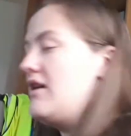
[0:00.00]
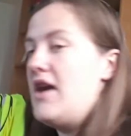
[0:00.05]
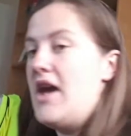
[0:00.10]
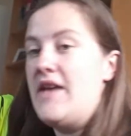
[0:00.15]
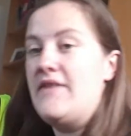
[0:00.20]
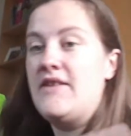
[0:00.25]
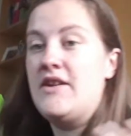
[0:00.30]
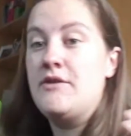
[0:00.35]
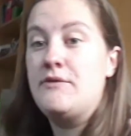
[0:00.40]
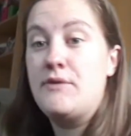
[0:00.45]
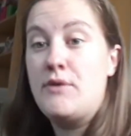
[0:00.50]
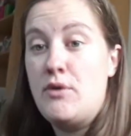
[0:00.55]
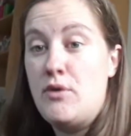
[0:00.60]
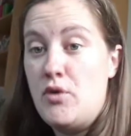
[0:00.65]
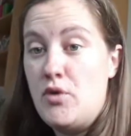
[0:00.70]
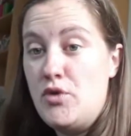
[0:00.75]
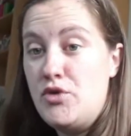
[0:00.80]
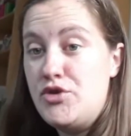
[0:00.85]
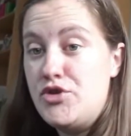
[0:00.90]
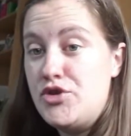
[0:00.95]
And then of
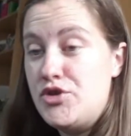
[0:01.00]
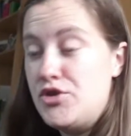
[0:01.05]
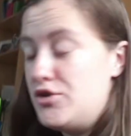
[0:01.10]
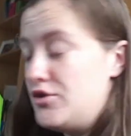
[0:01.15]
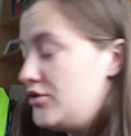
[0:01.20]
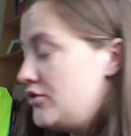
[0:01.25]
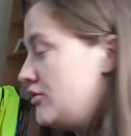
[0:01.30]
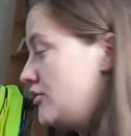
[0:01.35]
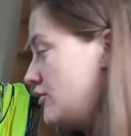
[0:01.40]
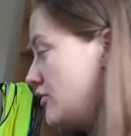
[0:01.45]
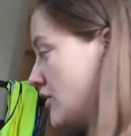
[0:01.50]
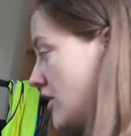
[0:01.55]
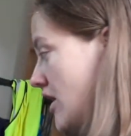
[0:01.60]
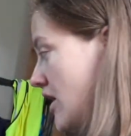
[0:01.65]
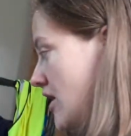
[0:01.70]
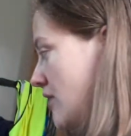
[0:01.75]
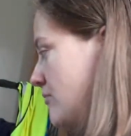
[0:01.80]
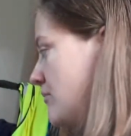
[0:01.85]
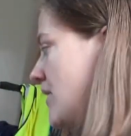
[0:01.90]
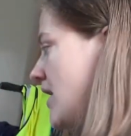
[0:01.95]
course,
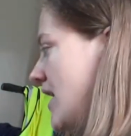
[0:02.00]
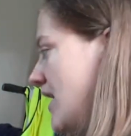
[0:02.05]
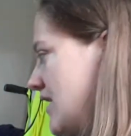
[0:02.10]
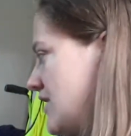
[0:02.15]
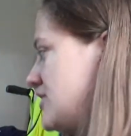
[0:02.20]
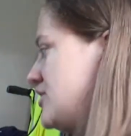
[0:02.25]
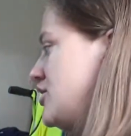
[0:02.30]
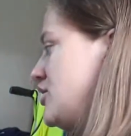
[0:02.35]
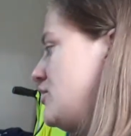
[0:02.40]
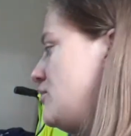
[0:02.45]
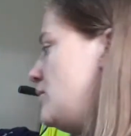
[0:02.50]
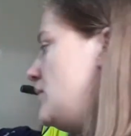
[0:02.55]
as you